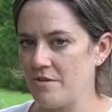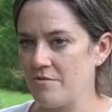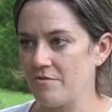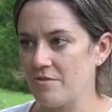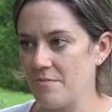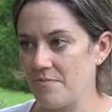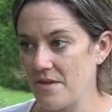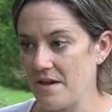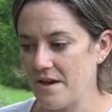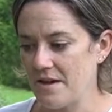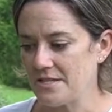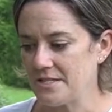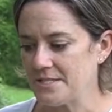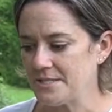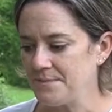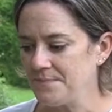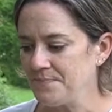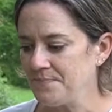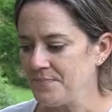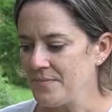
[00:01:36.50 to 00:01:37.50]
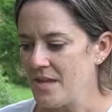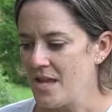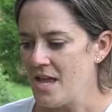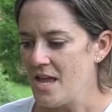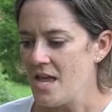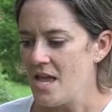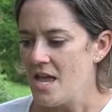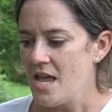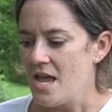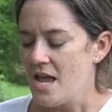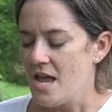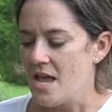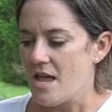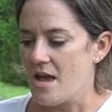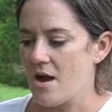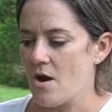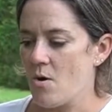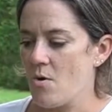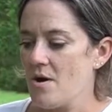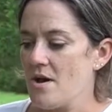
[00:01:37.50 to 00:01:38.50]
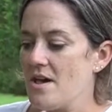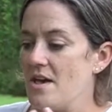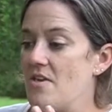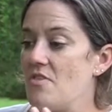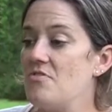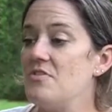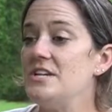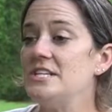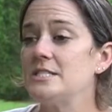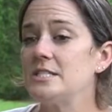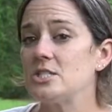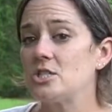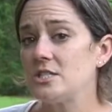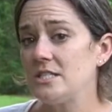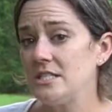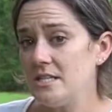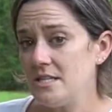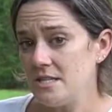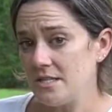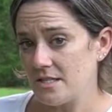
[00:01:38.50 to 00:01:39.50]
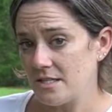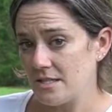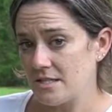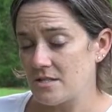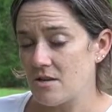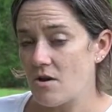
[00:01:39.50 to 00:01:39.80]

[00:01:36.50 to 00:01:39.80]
from that. Now, these seeds